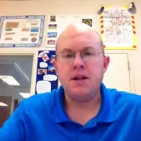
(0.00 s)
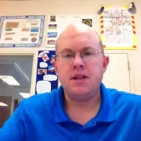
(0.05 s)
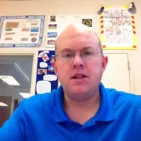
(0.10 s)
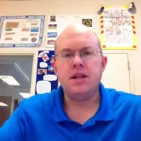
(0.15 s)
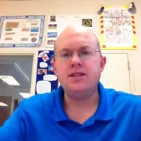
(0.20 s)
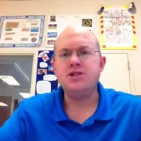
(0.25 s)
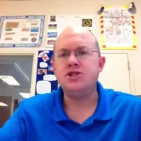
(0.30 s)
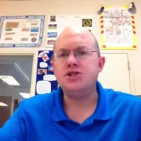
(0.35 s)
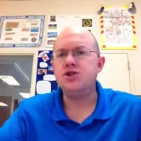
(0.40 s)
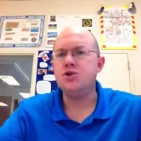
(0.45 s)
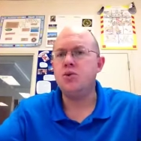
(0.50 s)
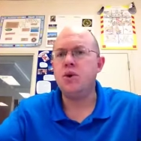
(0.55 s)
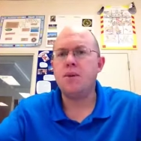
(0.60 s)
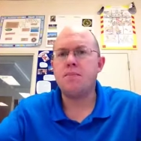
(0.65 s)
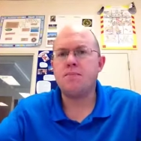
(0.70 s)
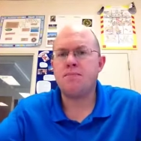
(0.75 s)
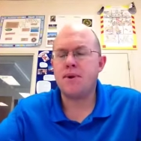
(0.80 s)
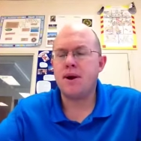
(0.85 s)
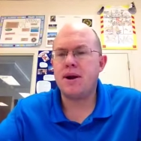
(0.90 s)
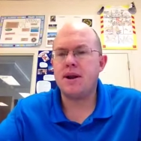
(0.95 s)
Let's do
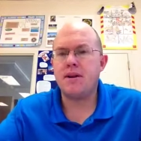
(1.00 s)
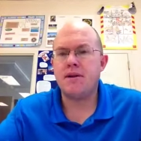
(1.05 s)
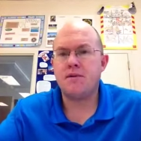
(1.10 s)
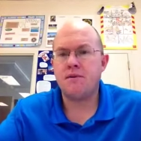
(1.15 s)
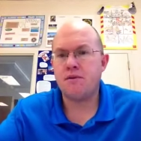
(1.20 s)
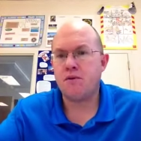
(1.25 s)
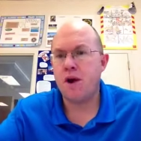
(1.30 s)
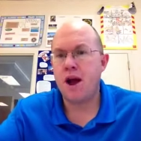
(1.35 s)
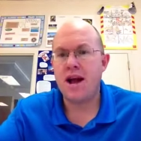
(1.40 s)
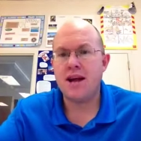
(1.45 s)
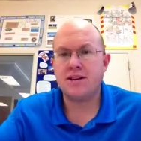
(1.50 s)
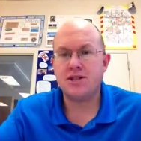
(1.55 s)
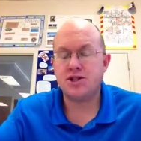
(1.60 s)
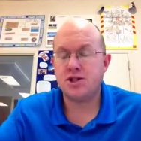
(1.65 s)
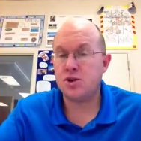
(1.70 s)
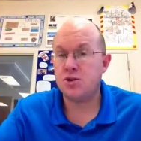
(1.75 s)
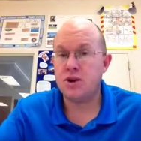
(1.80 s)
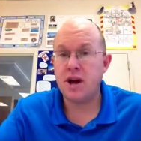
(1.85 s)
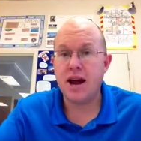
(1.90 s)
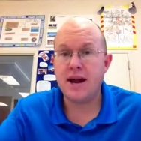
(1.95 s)
what Britain, France,
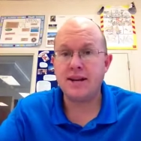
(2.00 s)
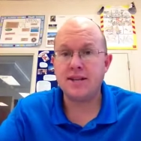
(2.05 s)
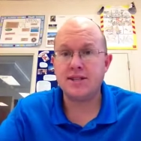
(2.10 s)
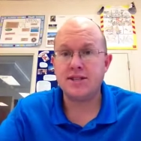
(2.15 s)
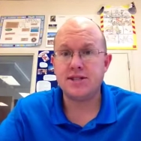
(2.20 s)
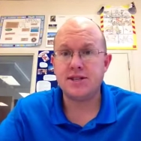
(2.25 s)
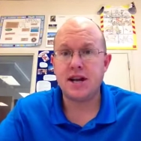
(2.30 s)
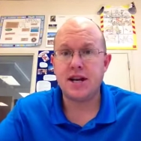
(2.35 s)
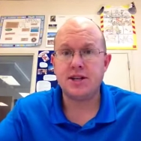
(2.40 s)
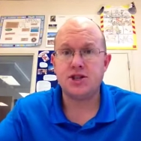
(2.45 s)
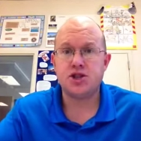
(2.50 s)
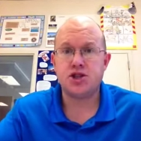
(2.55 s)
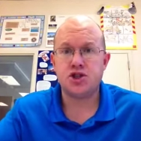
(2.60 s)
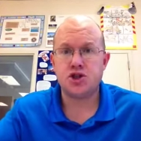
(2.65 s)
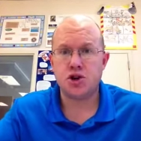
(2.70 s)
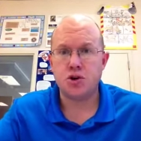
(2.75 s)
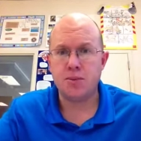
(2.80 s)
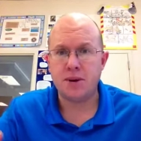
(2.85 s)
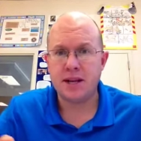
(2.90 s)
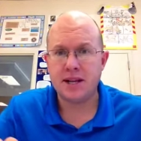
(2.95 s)
the United States,
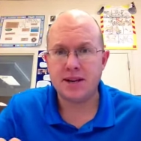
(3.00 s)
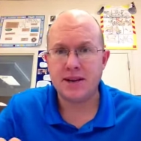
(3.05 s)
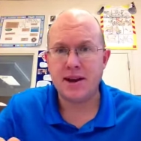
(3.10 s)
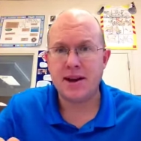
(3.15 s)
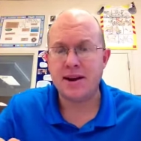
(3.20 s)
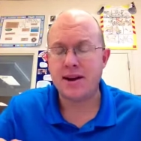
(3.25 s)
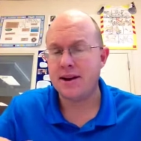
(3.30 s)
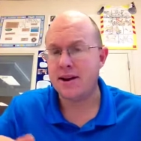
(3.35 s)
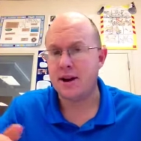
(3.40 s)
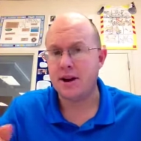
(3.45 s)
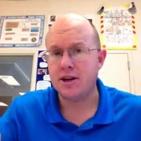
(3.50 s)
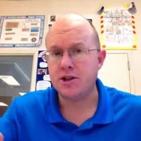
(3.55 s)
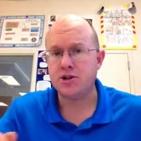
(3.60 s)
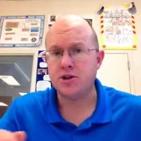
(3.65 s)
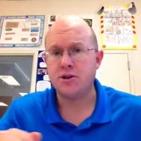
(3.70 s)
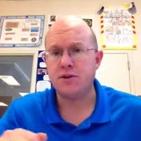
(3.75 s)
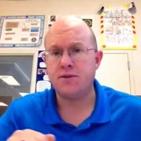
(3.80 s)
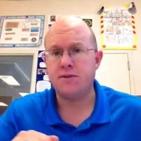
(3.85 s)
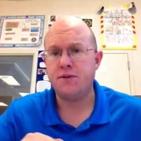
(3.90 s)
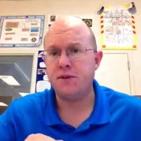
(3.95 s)
Germany did in
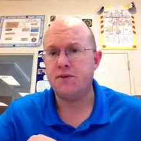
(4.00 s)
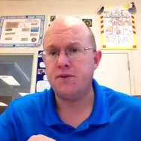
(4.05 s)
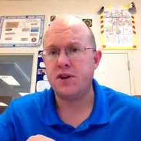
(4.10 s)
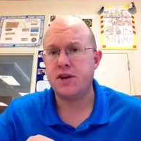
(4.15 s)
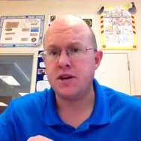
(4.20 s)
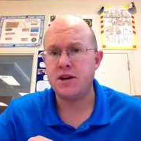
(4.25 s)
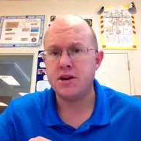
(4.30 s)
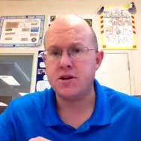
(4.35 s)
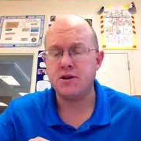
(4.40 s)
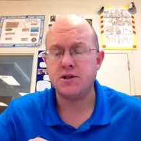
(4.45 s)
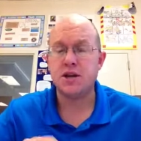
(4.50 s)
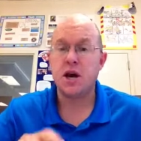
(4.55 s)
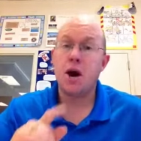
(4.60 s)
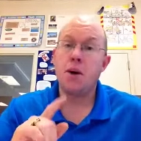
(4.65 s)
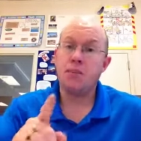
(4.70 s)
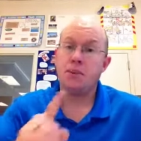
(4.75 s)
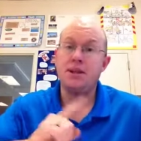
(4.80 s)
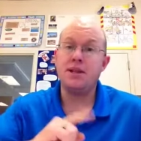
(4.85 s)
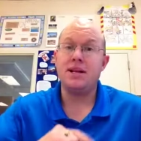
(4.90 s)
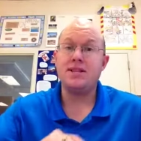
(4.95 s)
150 years,
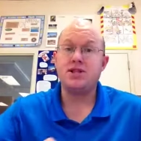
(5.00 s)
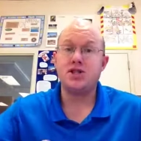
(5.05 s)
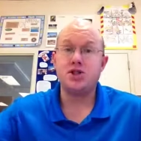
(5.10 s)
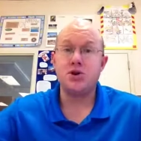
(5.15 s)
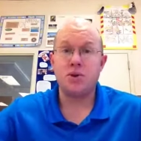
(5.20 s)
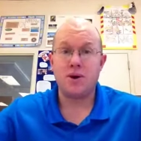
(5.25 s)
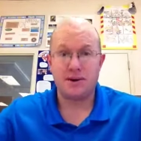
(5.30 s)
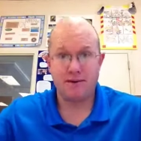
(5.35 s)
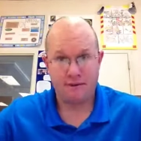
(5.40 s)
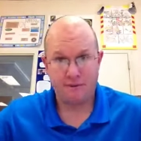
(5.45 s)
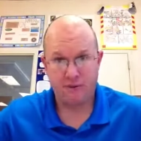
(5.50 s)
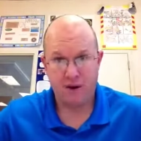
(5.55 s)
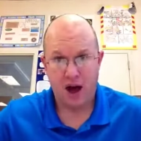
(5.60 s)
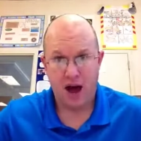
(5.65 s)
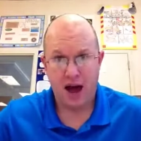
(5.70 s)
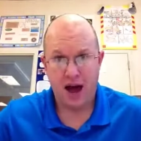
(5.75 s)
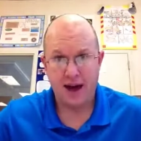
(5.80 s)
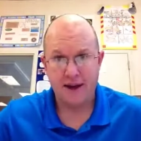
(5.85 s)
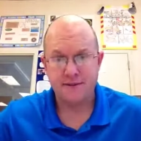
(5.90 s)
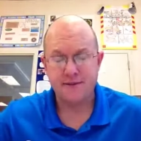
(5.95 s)
but let's do it in
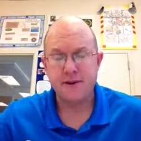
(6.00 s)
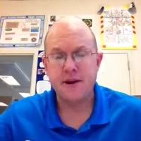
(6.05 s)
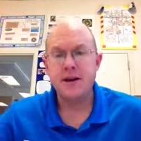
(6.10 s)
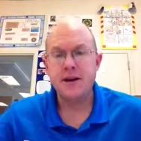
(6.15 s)
five.